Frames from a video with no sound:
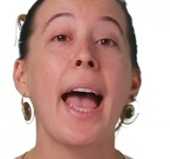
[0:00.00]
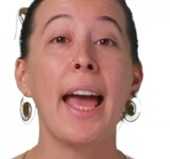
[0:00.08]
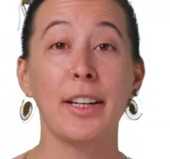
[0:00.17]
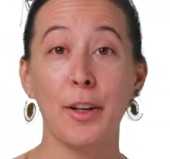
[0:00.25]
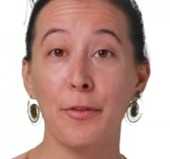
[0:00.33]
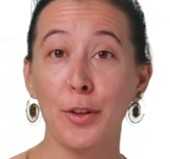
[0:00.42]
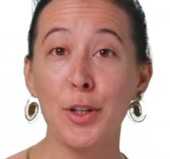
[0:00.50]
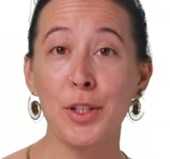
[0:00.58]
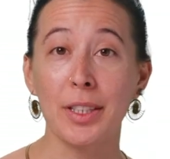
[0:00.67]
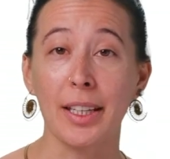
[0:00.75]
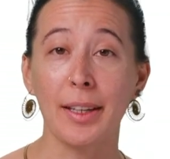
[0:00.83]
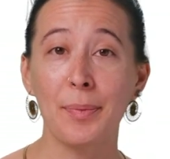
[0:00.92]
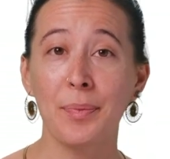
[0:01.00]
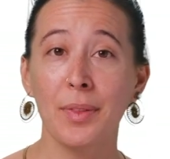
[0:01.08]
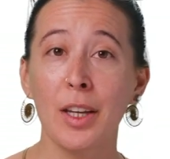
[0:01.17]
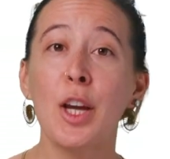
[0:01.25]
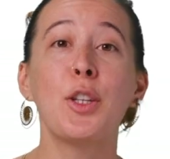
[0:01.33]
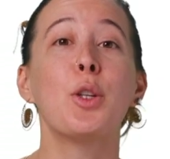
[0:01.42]
And conversely,
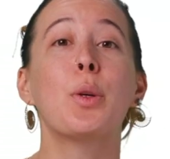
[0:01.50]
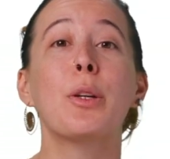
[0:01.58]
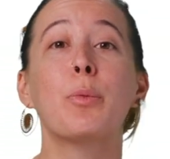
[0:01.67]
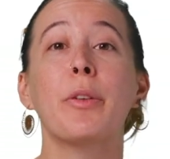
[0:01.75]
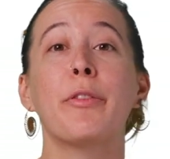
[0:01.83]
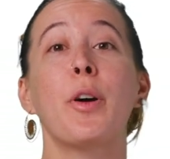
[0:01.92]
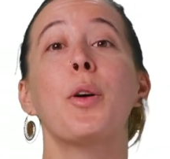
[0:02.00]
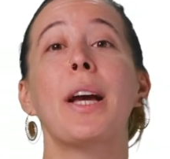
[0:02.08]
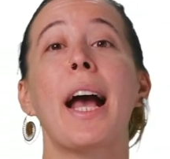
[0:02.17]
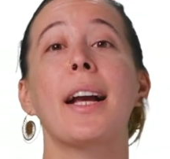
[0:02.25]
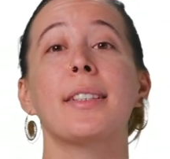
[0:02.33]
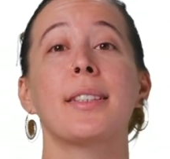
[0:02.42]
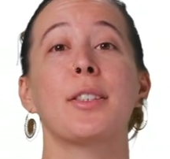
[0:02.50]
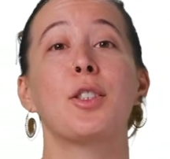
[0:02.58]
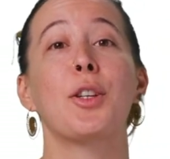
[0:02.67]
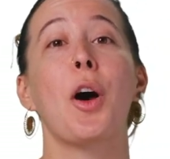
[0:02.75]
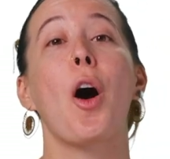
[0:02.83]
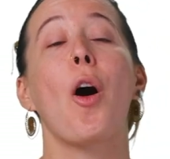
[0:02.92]
you can revoke access
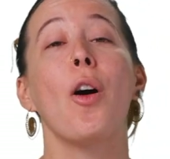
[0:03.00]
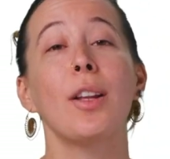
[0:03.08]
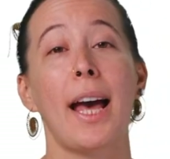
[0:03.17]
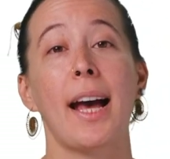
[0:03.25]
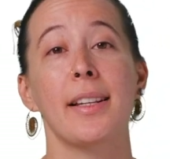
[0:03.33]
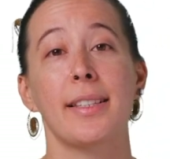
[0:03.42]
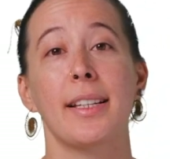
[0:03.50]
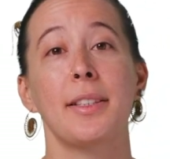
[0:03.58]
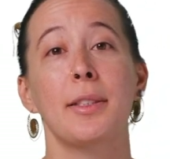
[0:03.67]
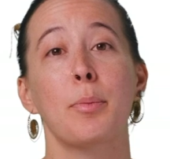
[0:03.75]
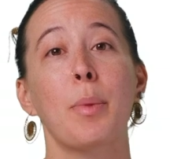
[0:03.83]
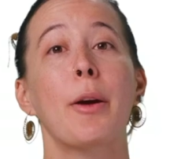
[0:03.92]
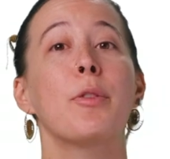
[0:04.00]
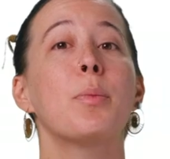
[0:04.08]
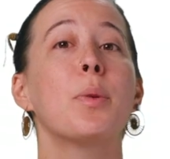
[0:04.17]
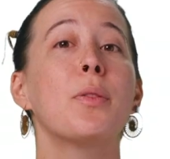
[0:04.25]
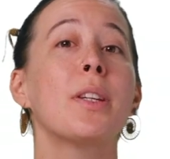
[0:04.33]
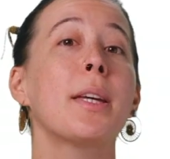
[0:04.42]
to all assets by
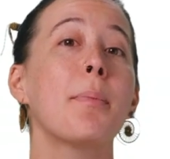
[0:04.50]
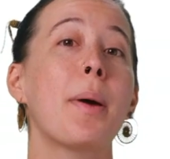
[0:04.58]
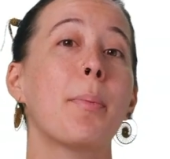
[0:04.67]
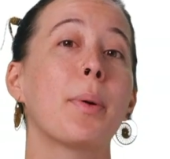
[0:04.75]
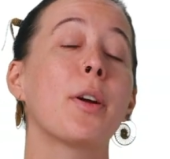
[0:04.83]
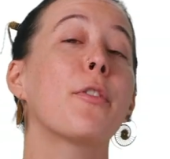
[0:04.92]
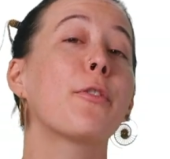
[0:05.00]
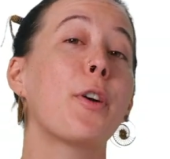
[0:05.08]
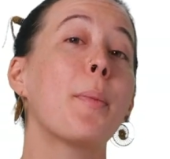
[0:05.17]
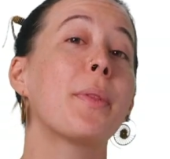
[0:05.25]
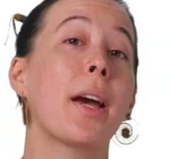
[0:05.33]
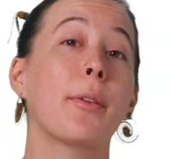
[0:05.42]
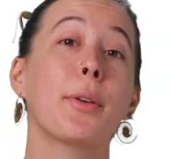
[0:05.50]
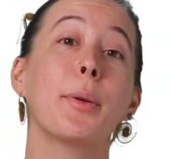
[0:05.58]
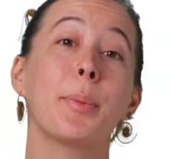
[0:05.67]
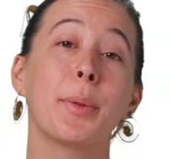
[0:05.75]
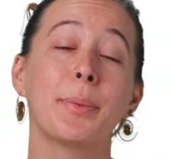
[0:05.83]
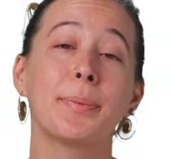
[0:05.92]
removing a member from that
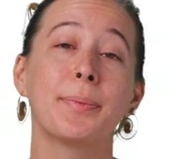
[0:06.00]
group.